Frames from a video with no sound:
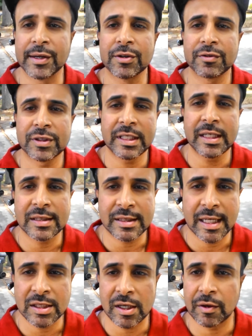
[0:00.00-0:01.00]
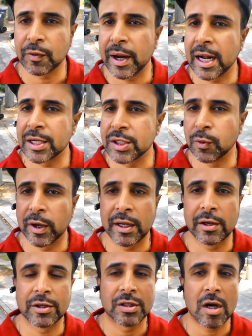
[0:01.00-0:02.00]
there and you'll see a sense of gratitude
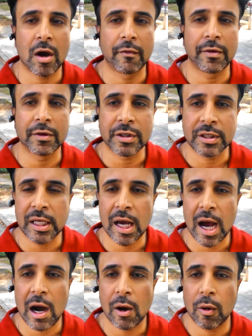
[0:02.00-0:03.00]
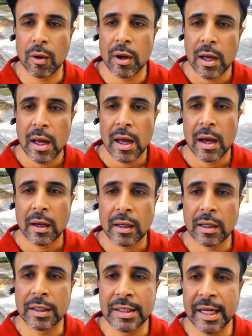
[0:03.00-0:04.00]
within yourself. You'll see how
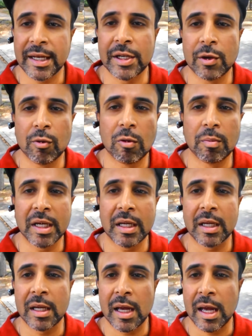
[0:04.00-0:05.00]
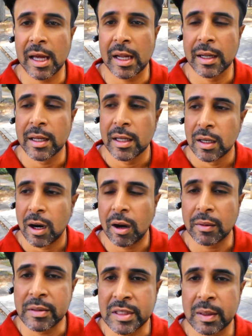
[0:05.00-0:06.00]
content you will be and
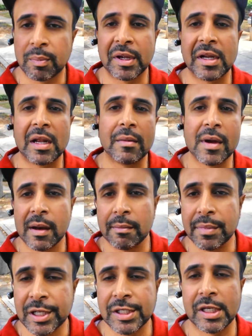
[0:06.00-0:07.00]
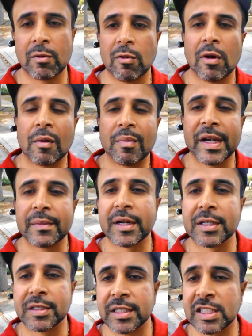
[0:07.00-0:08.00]
all this complaining and bitching will pretty
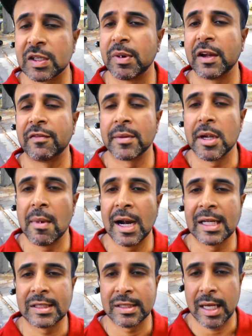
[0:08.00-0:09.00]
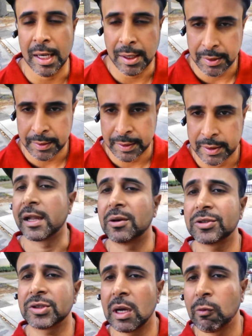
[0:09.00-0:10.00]
much dissipate from your mindset. And
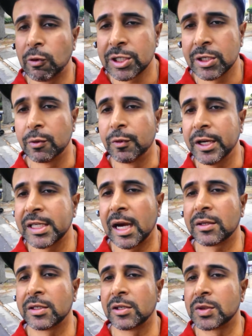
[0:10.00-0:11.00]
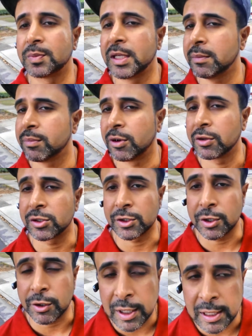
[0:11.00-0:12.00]
also I want you to reach out to those people, the,
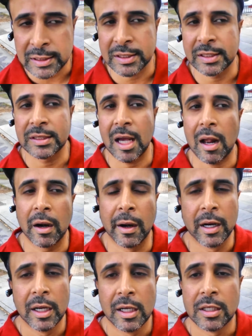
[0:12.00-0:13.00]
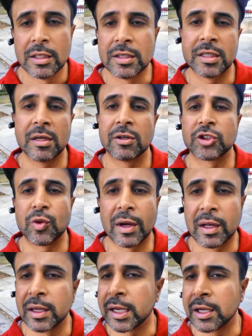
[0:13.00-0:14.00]
your cousins that are still
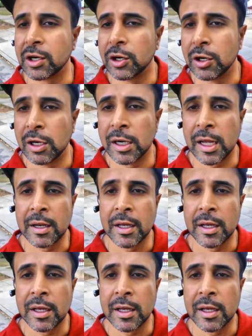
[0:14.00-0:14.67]
struggling in the hood